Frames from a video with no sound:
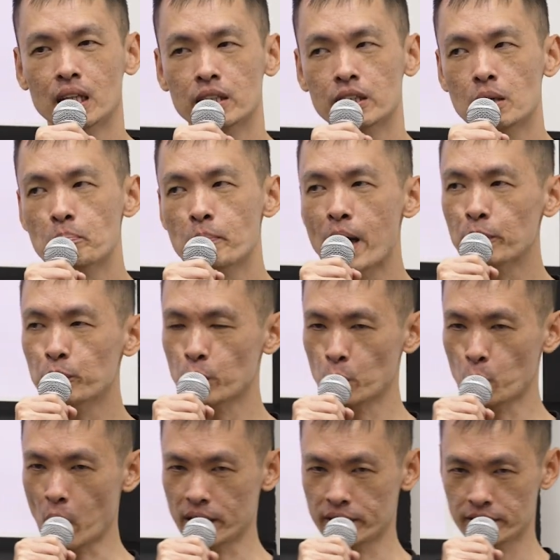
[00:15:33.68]
The men we
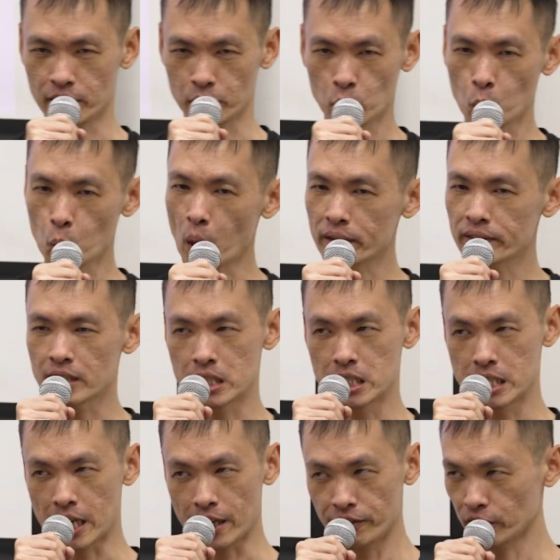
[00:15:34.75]
wanted, who wanted
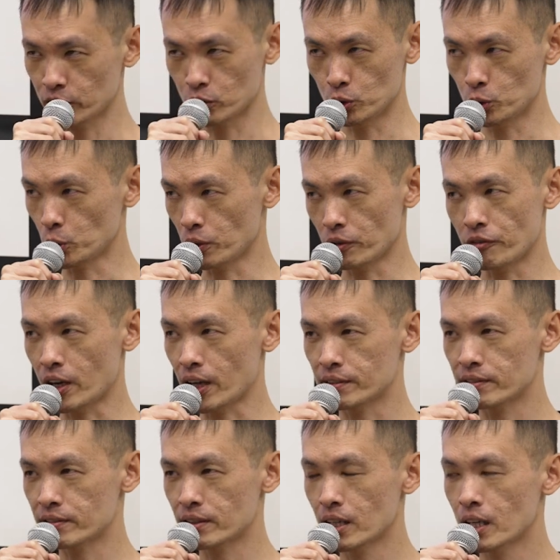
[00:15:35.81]
nothing to do with
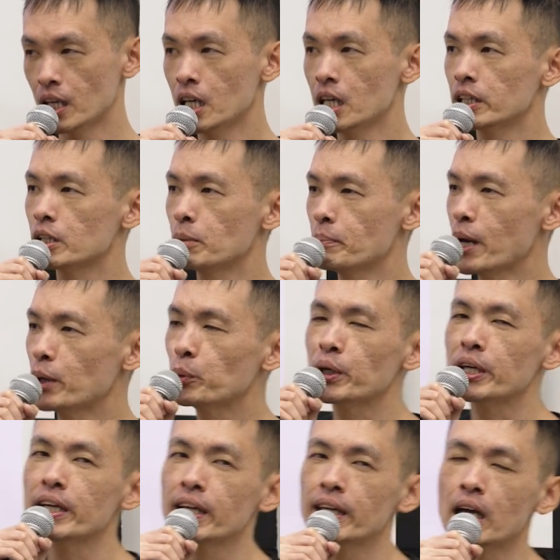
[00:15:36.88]
us. The men we
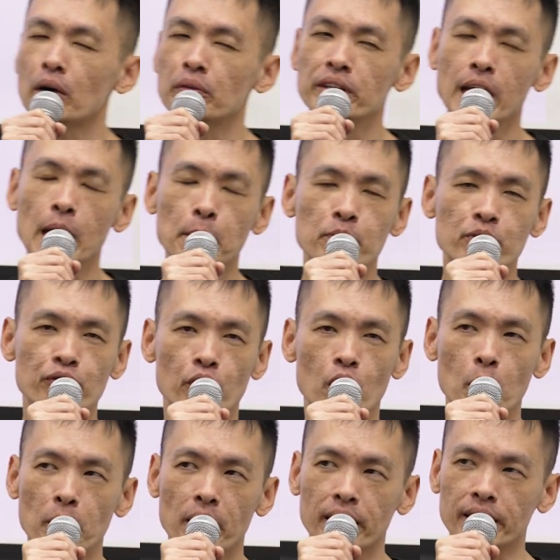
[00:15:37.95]
hid our names
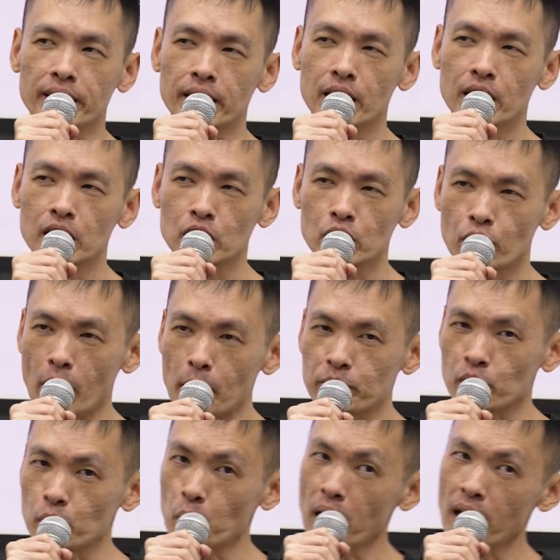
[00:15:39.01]
from and crept
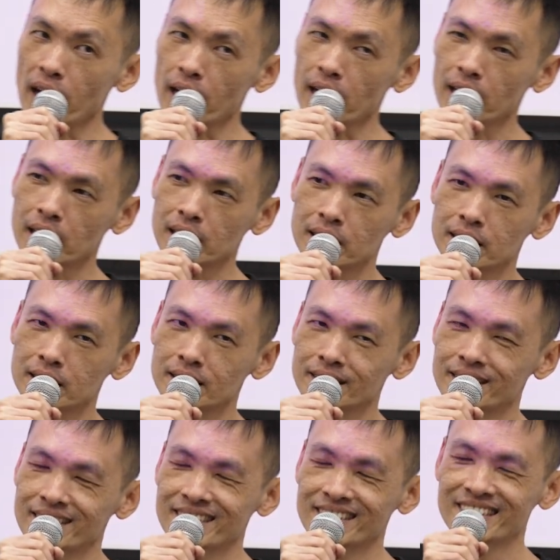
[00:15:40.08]
away.
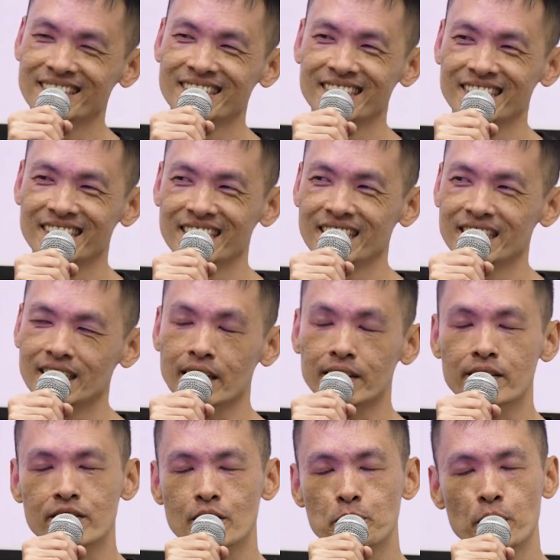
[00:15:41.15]
They're
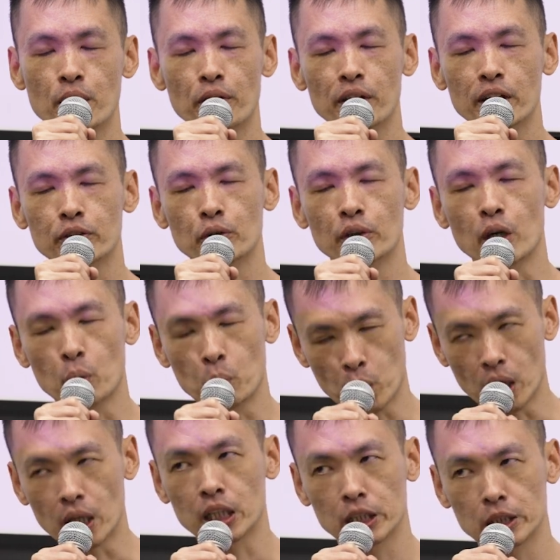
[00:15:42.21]
disappearing into their
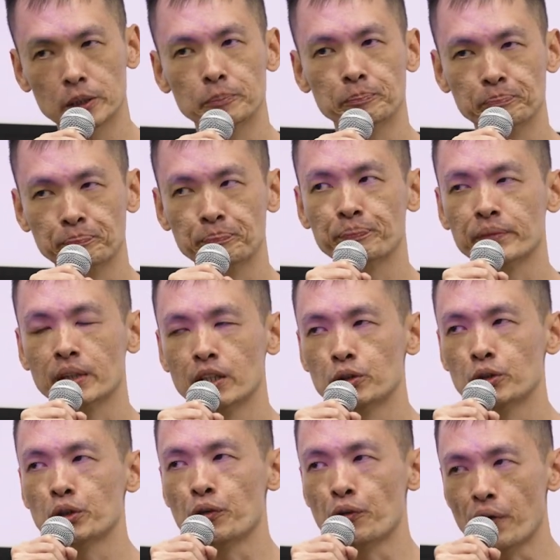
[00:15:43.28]
work, into
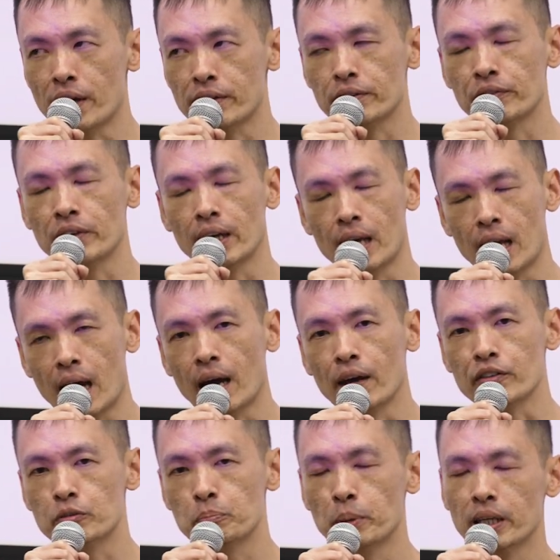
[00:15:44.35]
the rest of their
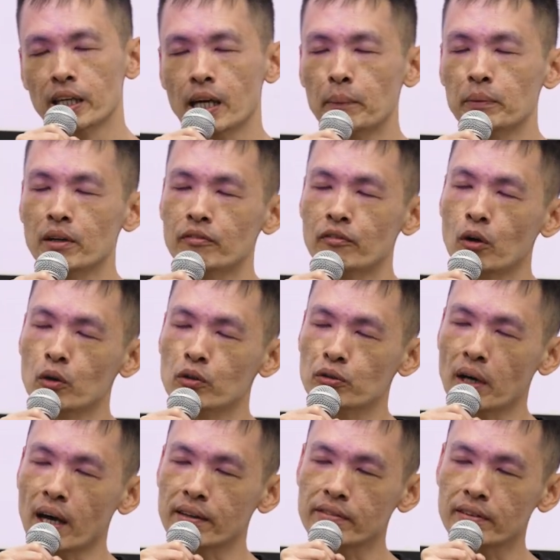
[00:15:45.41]
lives, picking up their phones to
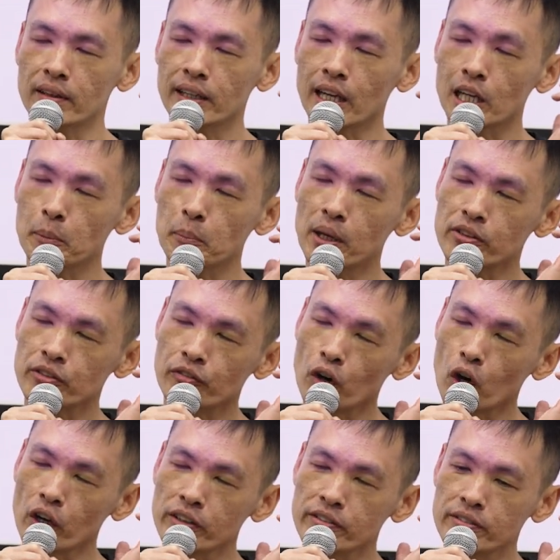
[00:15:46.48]
answer another man's
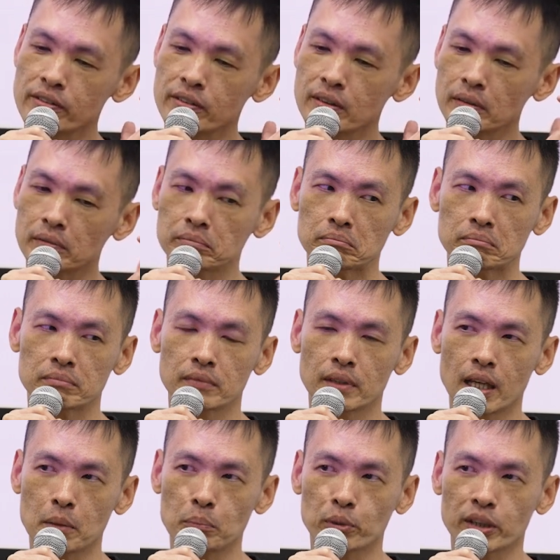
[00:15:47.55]
voice
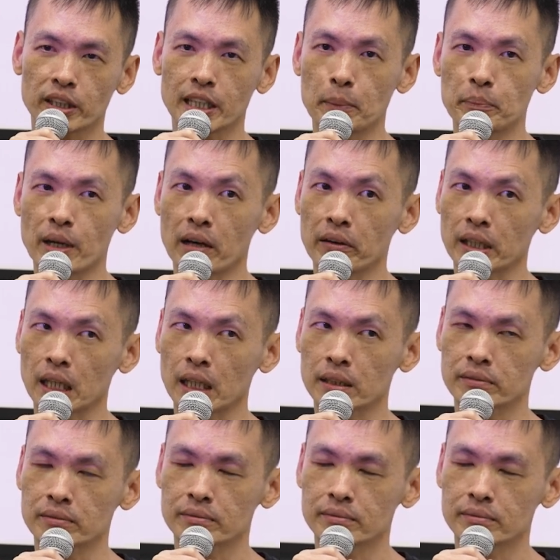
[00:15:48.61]
and putting them down again.